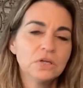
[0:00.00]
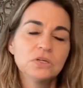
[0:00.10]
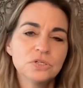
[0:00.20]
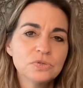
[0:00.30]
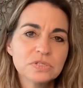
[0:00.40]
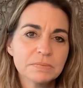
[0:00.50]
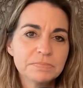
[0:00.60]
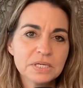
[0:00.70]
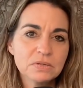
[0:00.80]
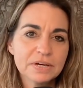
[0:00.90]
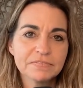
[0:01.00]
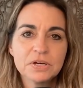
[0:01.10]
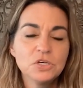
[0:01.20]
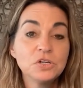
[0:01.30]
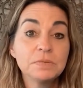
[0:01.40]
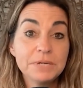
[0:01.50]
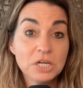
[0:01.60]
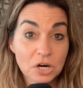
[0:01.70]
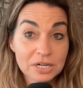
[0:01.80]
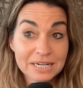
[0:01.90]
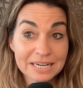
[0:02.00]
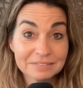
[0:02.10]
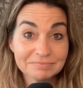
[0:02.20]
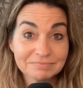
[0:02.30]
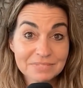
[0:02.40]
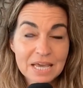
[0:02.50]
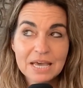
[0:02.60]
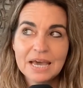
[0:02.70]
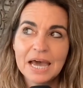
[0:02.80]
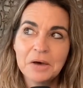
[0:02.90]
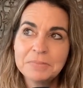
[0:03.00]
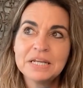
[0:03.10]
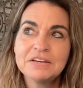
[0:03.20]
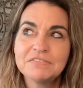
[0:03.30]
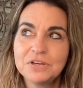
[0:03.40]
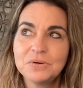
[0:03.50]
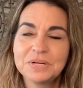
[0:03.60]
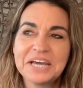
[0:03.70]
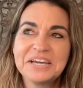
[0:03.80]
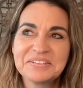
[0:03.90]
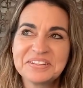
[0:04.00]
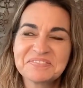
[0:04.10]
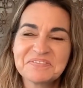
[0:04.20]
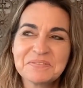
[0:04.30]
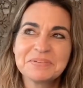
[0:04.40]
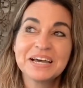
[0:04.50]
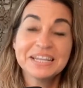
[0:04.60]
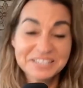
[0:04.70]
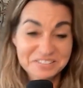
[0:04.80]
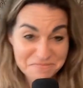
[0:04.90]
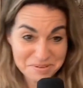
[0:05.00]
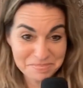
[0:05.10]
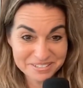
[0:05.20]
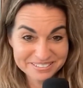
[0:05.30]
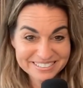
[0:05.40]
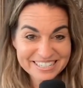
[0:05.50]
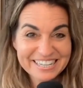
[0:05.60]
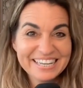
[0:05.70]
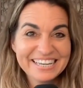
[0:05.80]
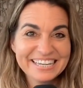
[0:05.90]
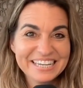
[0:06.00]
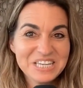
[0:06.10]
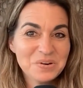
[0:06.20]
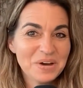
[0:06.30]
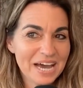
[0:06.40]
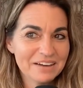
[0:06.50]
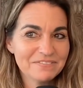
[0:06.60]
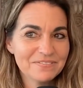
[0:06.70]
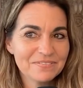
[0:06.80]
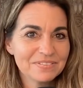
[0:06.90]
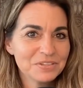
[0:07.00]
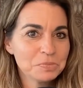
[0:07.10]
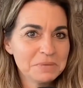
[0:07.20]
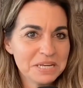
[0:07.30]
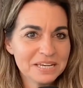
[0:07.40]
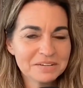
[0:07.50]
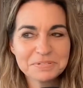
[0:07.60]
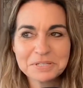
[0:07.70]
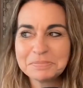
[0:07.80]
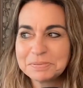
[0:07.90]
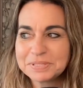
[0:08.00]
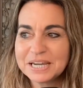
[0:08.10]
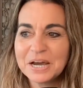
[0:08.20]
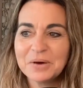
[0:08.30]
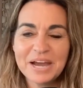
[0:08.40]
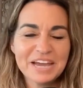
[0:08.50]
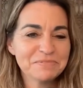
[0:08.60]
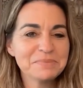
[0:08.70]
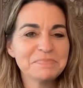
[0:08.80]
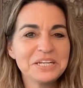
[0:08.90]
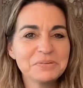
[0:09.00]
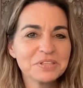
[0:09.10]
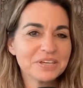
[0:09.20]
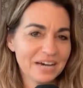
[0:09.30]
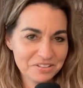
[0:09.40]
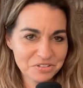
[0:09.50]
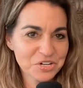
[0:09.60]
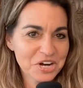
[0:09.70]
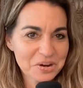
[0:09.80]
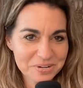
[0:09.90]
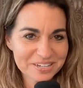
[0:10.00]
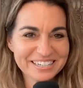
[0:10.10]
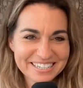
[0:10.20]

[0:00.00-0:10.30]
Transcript: Do something you love. You can be gardening. How many of you, and I hear this from tons of people, you have your meeting. Some people say, oh, I have my meeting with God in the shower.